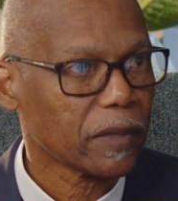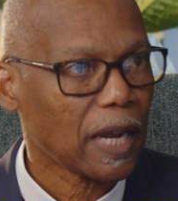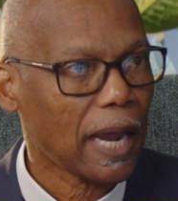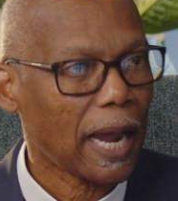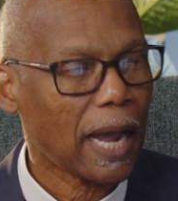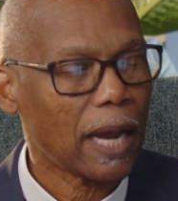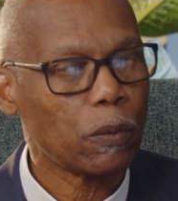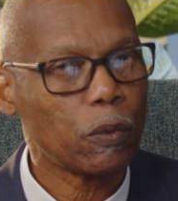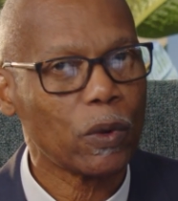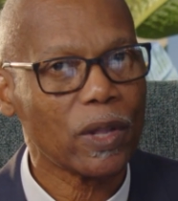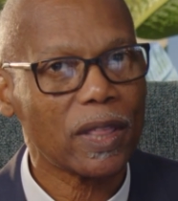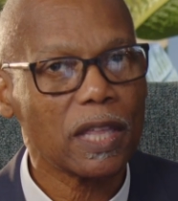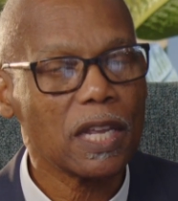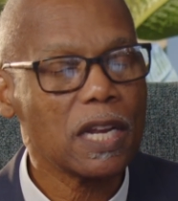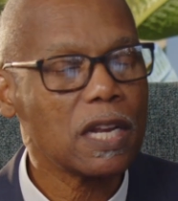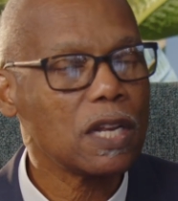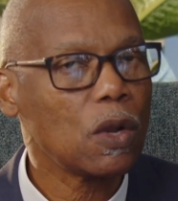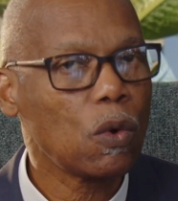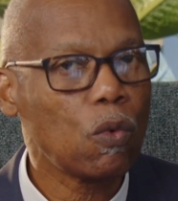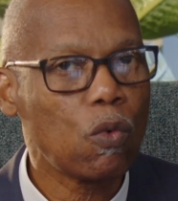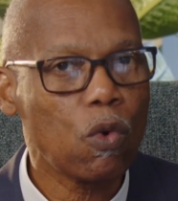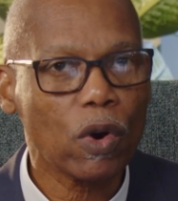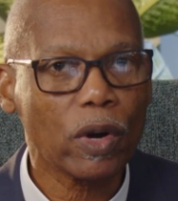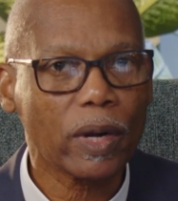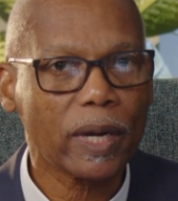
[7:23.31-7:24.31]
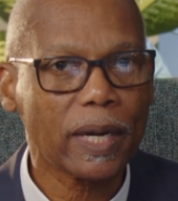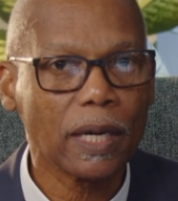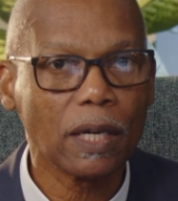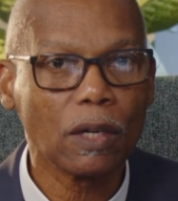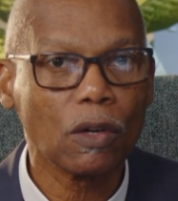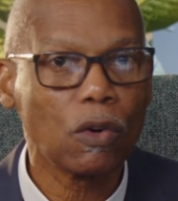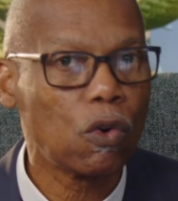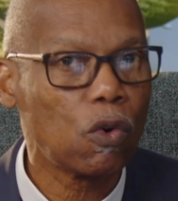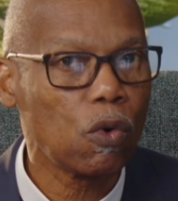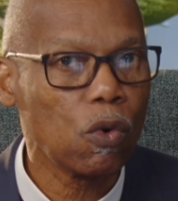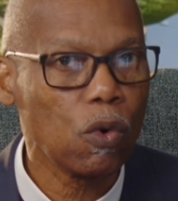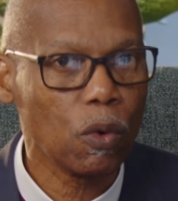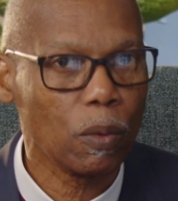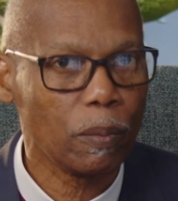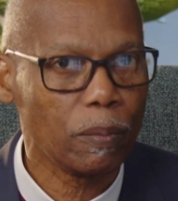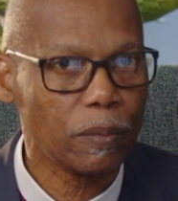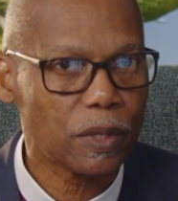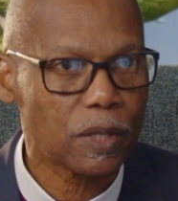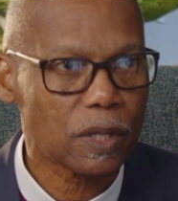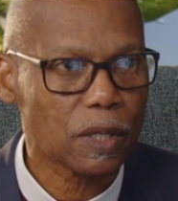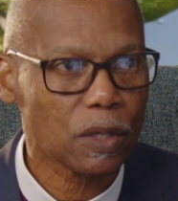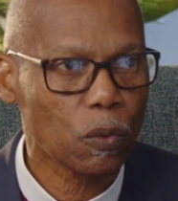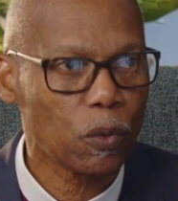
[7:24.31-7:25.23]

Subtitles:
And within the working groups,